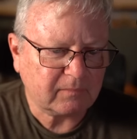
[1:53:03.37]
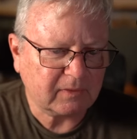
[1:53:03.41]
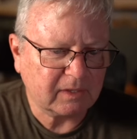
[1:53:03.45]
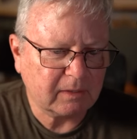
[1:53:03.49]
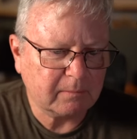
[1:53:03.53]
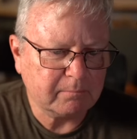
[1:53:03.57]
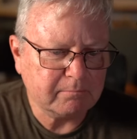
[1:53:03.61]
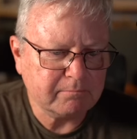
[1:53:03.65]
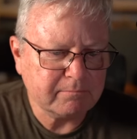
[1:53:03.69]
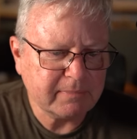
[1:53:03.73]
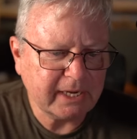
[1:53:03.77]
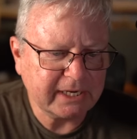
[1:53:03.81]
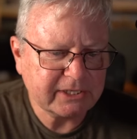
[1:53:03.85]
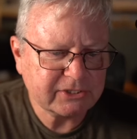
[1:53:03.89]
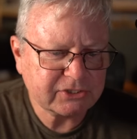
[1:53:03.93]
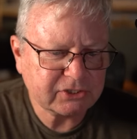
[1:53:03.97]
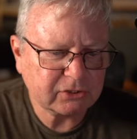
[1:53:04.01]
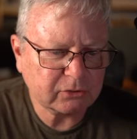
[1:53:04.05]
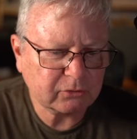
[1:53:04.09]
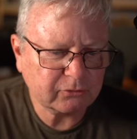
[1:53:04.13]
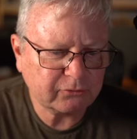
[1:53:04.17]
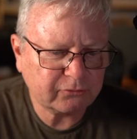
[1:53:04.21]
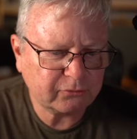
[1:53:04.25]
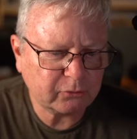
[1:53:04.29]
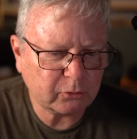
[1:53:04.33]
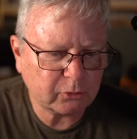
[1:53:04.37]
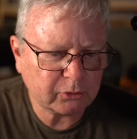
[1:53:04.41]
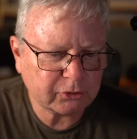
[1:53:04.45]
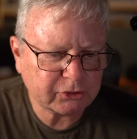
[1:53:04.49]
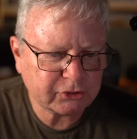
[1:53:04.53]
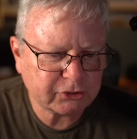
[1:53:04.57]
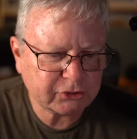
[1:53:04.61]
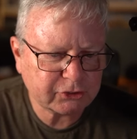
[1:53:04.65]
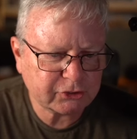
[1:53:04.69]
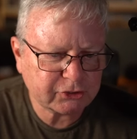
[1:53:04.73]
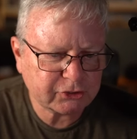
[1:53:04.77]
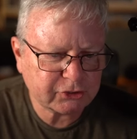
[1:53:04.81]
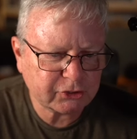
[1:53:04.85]
mental four
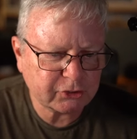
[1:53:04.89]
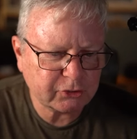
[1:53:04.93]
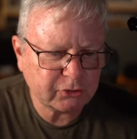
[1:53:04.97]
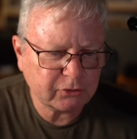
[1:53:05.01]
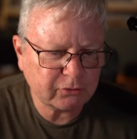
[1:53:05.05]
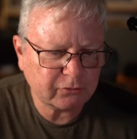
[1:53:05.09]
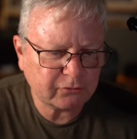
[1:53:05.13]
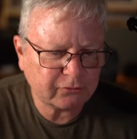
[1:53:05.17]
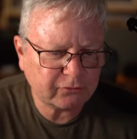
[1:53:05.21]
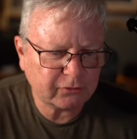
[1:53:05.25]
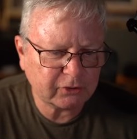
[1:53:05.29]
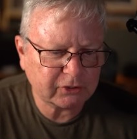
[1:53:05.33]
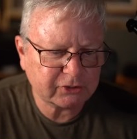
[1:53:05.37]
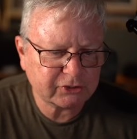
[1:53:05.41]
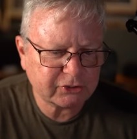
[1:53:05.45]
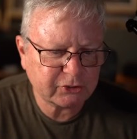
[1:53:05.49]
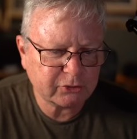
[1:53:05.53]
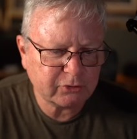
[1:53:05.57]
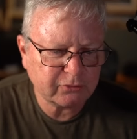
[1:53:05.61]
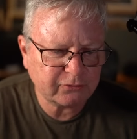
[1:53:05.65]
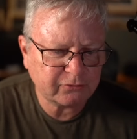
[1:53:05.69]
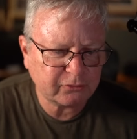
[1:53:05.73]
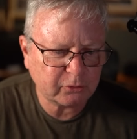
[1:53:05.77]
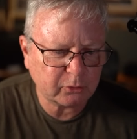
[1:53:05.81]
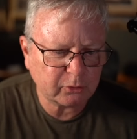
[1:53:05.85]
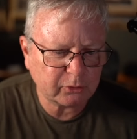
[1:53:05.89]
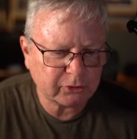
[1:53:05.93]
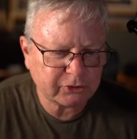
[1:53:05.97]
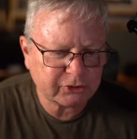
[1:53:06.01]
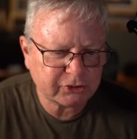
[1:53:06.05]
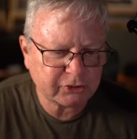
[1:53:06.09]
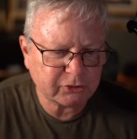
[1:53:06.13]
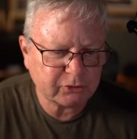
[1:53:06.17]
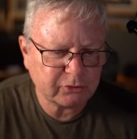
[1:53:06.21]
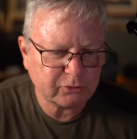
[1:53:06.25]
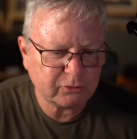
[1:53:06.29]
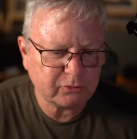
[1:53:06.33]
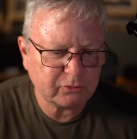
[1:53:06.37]
two, uh, two
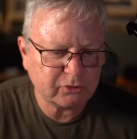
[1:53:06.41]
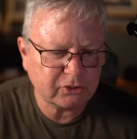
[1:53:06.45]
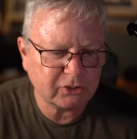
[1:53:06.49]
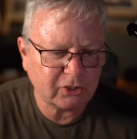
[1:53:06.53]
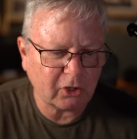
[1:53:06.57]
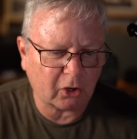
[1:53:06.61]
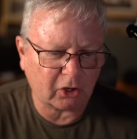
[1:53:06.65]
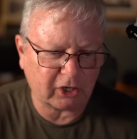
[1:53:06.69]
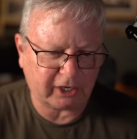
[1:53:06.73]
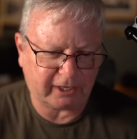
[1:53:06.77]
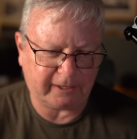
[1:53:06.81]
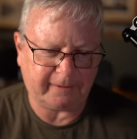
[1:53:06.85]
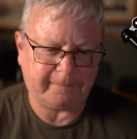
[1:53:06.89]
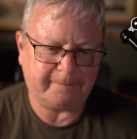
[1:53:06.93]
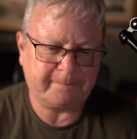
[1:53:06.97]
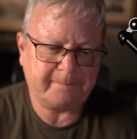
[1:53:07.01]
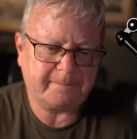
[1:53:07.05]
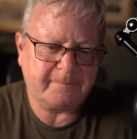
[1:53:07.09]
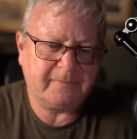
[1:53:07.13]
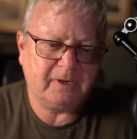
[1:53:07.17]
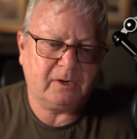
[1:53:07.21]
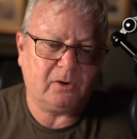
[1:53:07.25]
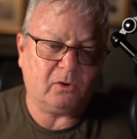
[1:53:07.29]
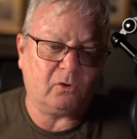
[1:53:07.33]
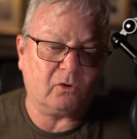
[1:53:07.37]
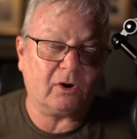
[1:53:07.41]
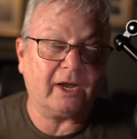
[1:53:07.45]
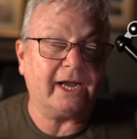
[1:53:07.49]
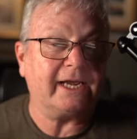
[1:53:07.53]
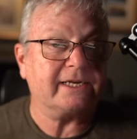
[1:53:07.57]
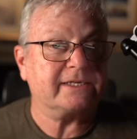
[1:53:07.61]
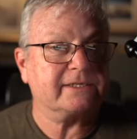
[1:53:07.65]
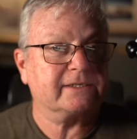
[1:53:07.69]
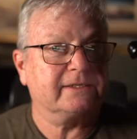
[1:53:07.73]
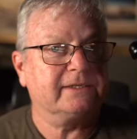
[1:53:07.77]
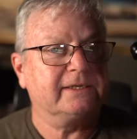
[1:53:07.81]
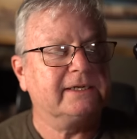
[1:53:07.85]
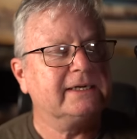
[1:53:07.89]
forty-two Logger. All
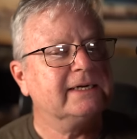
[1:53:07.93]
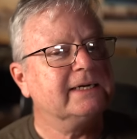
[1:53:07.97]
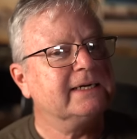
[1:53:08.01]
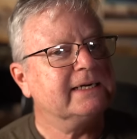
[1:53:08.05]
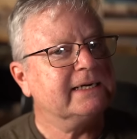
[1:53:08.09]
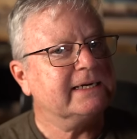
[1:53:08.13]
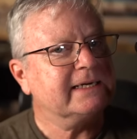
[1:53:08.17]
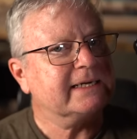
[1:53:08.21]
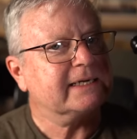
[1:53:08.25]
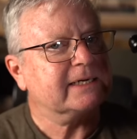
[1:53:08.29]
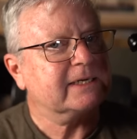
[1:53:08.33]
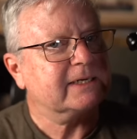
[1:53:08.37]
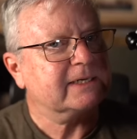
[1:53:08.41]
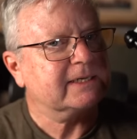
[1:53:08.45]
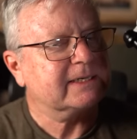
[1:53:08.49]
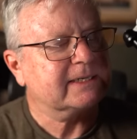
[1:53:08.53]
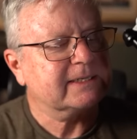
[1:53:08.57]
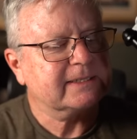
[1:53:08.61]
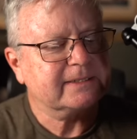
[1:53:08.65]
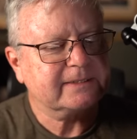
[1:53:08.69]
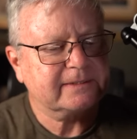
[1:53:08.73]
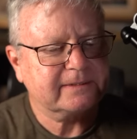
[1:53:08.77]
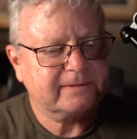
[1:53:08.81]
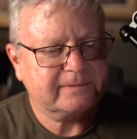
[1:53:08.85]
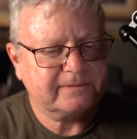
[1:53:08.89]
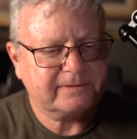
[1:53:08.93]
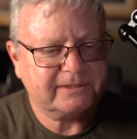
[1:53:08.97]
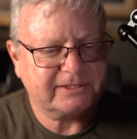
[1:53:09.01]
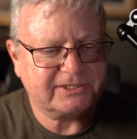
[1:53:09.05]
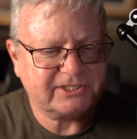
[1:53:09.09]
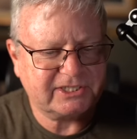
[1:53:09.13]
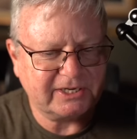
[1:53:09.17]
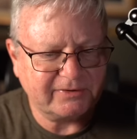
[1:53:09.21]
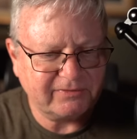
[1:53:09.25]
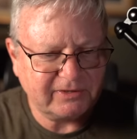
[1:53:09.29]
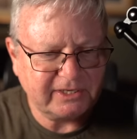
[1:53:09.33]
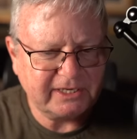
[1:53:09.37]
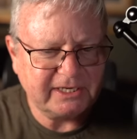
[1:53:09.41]
right, the
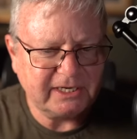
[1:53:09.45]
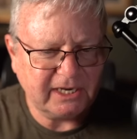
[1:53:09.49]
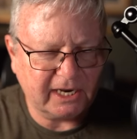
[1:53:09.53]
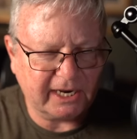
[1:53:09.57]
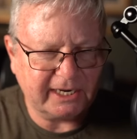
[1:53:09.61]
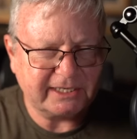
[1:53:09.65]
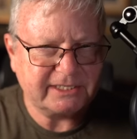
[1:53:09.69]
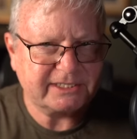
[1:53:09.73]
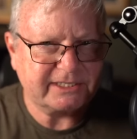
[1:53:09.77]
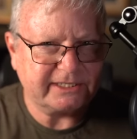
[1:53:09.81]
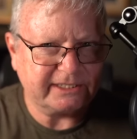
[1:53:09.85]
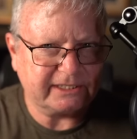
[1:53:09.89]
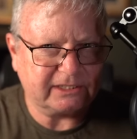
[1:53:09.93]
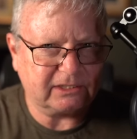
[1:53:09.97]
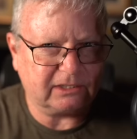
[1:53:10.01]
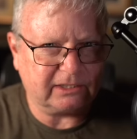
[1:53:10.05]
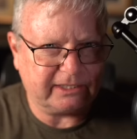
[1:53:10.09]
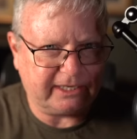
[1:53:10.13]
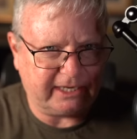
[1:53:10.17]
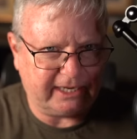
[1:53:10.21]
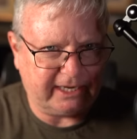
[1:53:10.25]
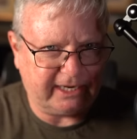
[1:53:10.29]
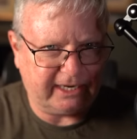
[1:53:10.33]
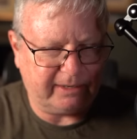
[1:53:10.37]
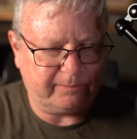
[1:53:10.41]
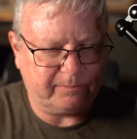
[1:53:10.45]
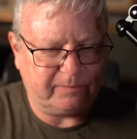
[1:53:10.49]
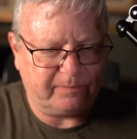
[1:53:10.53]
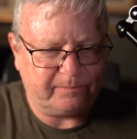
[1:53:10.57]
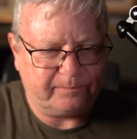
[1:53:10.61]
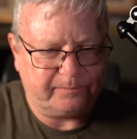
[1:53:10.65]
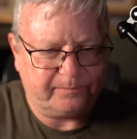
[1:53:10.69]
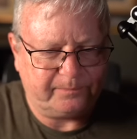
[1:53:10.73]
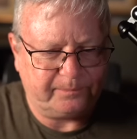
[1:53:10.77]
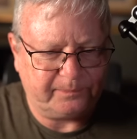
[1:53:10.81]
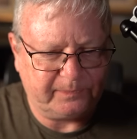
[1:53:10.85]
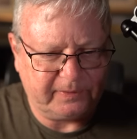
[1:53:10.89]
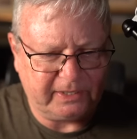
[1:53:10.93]
seventy-nine single cab
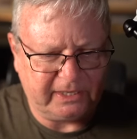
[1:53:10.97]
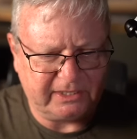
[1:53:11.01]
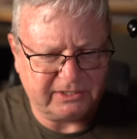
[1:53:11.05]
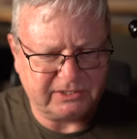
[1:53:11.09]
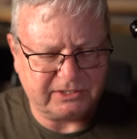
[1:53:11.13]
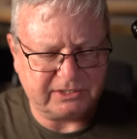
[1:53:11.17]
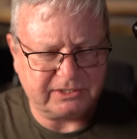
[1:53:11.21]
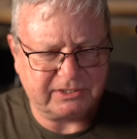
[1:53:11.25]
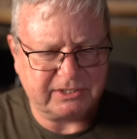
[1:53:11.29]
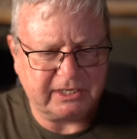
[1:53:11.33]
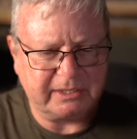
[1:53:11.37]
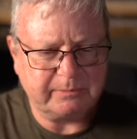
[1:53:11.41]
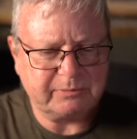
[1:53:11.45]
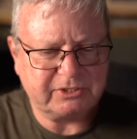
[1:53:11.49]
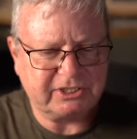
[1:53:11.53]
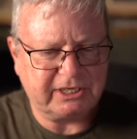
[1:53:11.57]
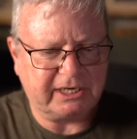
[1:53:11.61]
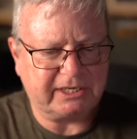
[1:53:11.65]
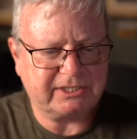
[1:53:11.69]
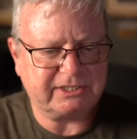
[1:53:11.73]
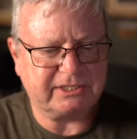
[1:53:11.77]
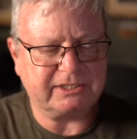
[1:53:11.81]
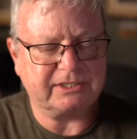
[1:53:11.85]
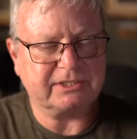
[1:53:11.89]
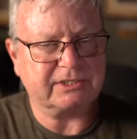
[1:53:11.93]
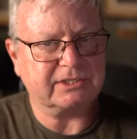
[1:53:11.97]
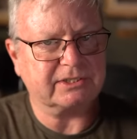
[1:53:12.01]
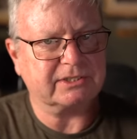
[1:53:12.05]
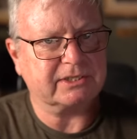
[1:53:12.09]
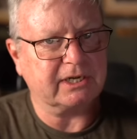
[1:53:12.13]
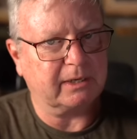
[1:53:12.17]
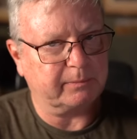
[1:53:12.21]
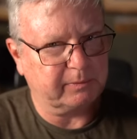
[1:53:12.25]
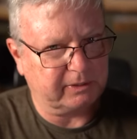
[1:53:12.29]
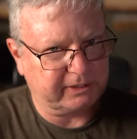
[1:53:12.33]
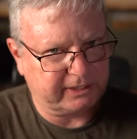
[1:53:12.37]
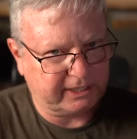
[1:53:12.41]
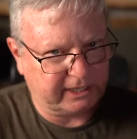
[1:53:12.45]
has the same chassis as
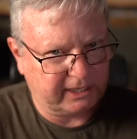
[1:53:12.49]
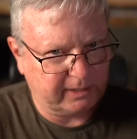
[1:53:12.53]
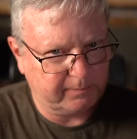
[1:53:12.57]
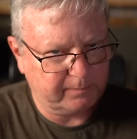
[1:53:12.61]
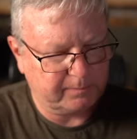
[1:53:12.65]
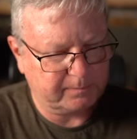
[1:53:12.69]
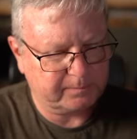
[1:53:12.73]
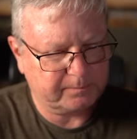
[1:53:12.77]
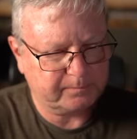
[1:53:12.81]
double cab.